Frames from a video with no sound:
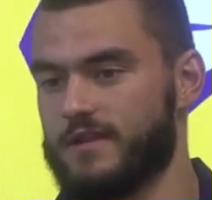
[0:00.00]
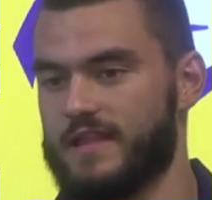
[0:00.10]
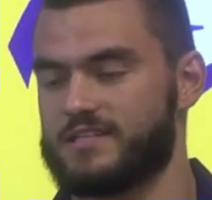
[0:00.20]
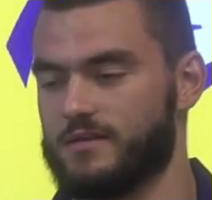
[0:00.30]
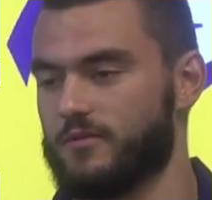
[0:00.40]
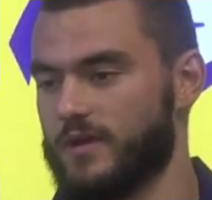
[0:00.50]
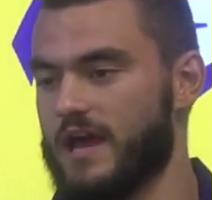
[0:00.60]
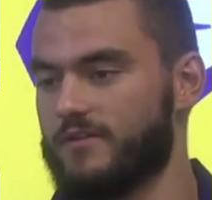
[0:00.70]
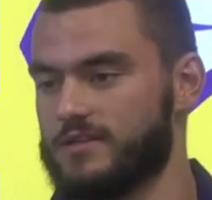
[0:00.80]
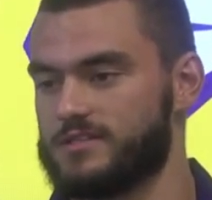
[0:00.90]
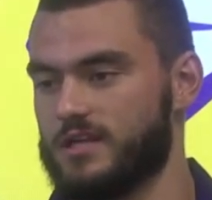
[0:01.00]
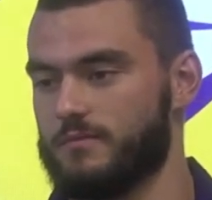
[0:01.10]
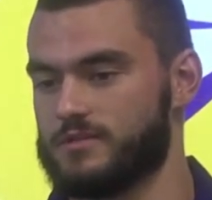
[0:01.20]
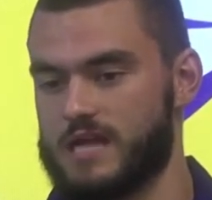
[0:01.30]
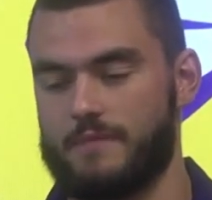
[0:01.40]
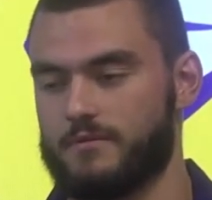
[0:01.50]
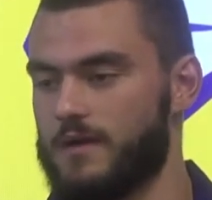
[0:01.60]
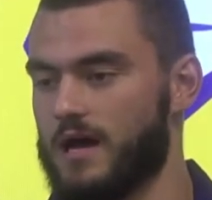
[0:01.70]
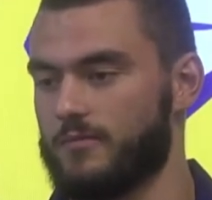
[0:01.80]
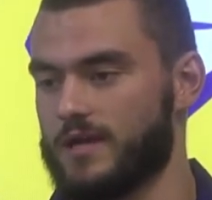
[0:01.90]
And that's something we have on this team is top to
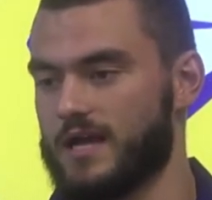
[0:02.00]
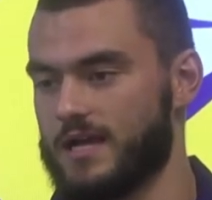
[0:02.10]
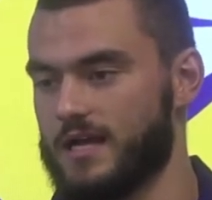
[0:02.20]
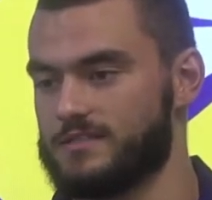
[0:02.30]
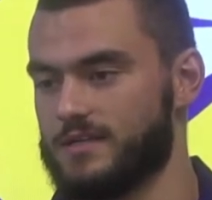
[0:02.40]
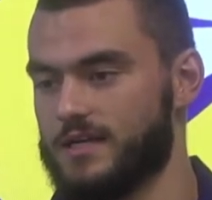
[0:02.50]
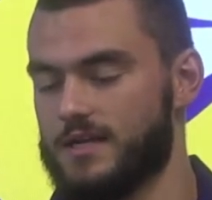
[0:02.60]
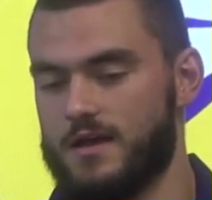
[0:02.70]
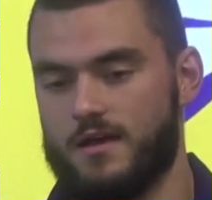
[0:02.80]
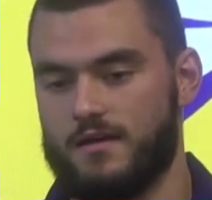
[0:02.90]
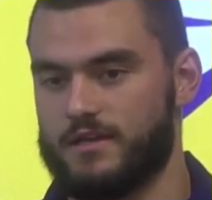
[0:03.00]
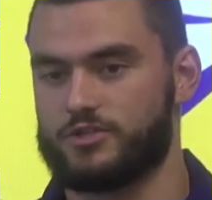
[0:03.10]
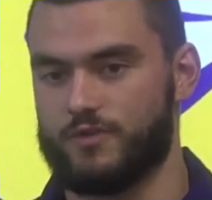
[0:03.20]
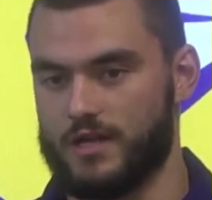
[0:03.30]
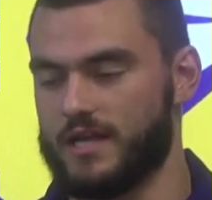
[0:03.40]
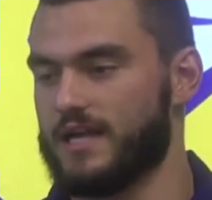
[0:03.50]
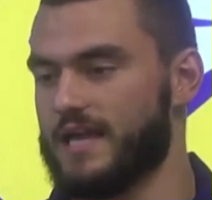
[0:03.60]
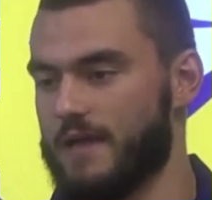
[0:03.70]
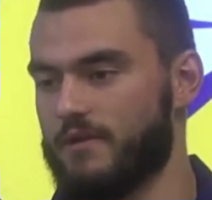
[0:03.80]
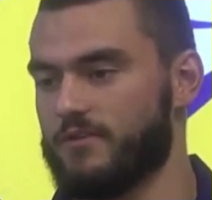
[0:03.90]
bottom. We got guys that, that treat it like a
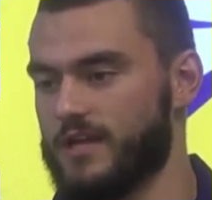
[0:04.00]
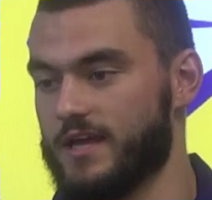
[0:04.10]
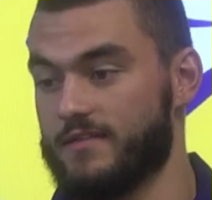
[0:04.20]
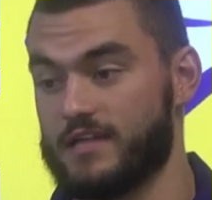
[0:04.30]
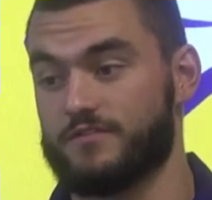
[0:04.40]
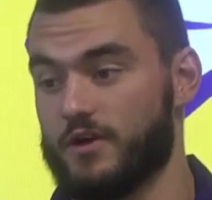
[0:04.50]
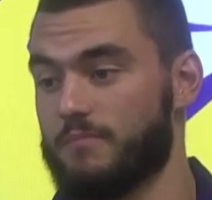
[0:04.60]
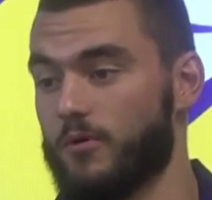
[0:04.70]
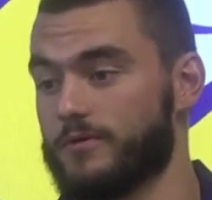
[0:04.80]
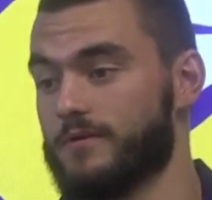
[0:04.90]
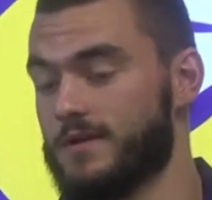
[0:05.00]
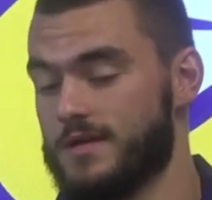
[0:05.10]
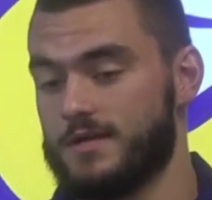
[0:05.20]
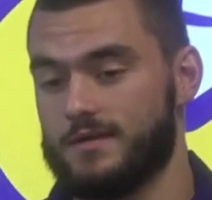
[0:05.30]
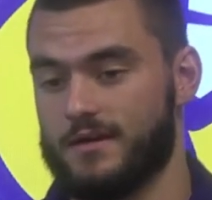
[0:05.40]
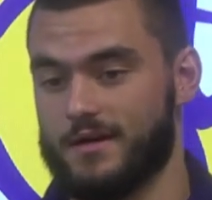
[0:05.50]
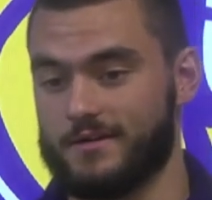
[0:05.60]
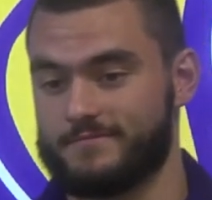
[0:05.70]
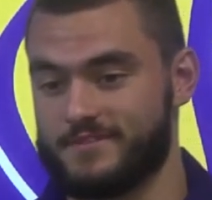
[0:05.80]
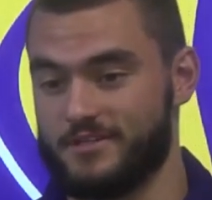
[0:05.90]
game every day, and that's very important
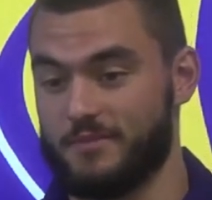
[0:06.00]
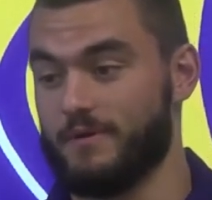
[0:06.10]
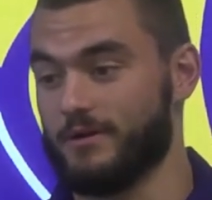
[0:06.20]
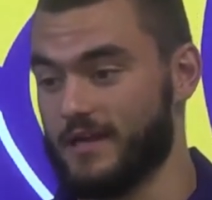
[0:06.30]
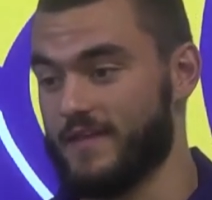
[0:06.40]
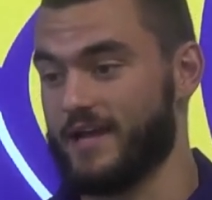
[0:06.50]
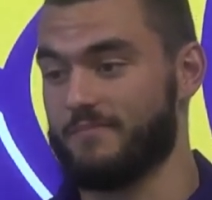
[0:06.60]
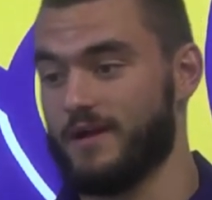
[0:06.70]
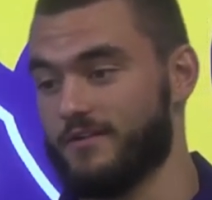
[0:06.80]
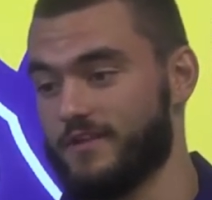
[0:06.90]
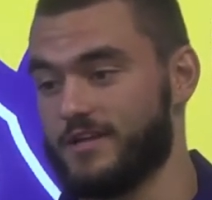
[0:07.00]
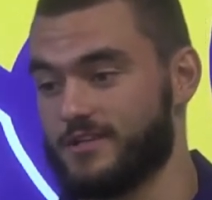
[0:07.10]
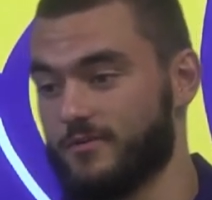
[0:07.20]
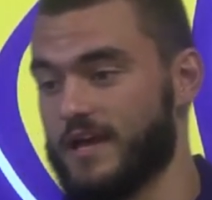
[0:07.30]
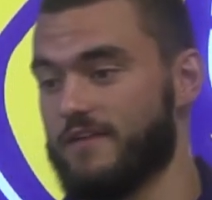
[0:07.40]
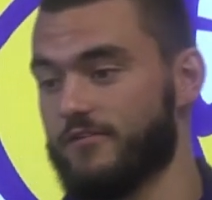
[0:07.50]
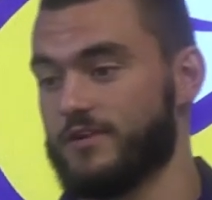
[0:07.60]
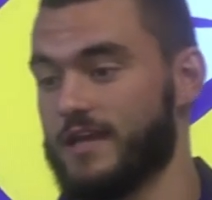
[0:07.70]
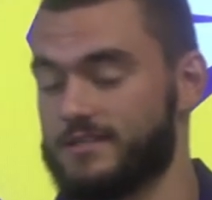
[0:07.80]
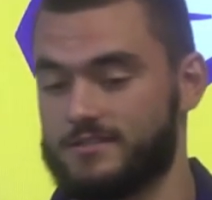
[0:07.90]
uh, to, to build on that competitive nature that we have
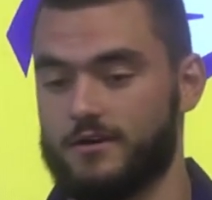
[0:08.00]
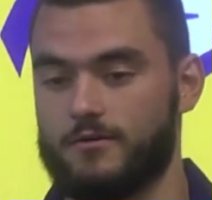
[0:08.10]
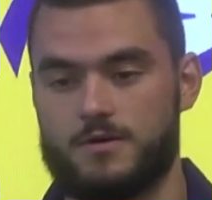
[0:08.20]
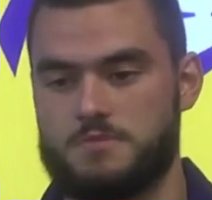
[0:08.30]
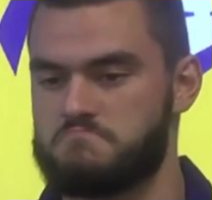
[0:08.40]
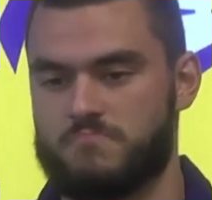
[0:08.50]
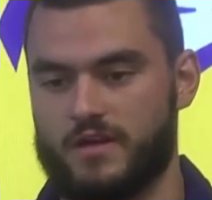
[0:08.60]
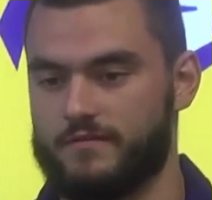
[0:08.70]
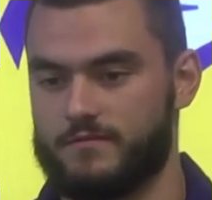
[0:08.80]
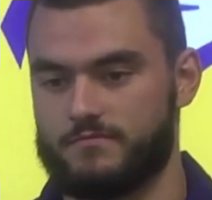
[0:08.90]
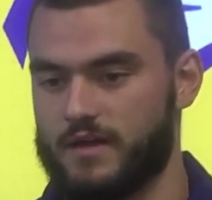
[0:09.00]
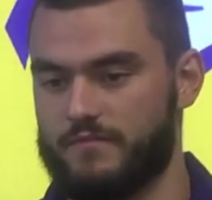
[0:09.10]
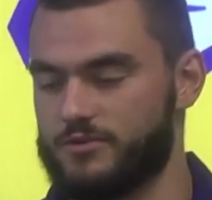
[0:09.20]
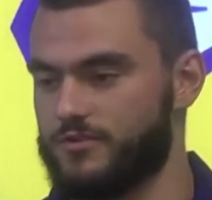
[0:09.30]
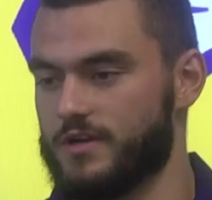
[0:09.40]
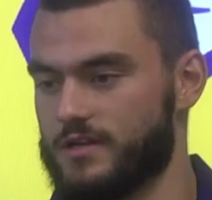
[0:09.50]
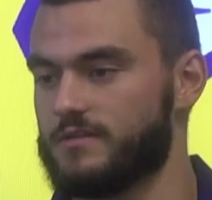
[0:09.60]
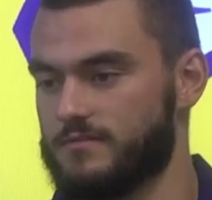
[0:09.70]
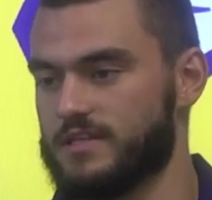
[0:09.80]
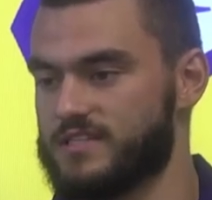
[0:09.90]
every day. So I've, I've been treating
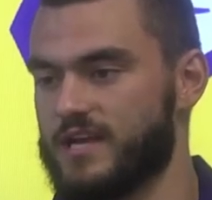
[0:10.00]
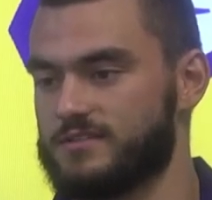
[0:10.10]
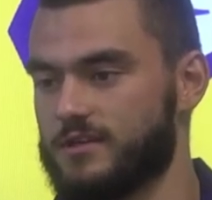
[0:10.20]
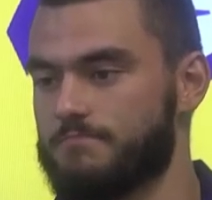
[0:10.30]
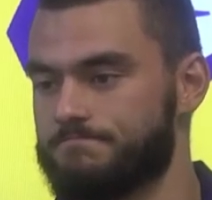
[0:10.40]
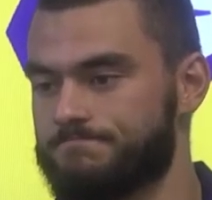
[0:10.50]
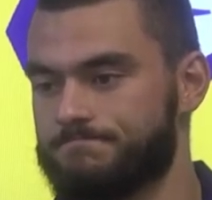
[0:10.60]
it the exact same.